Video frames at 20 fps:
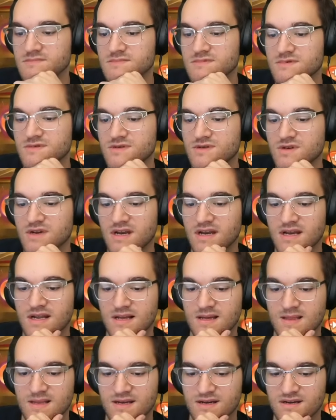Try to
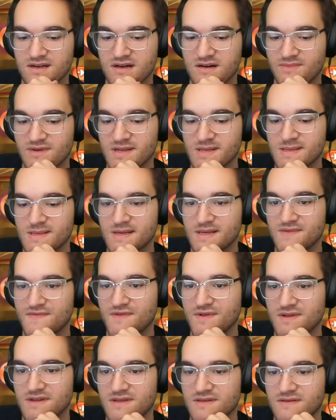declare dominance us
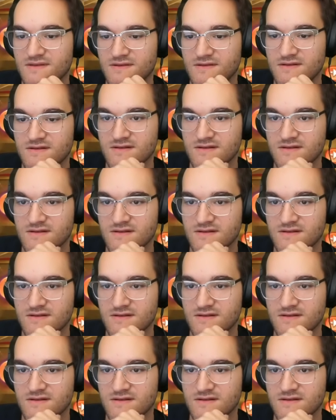for lethal.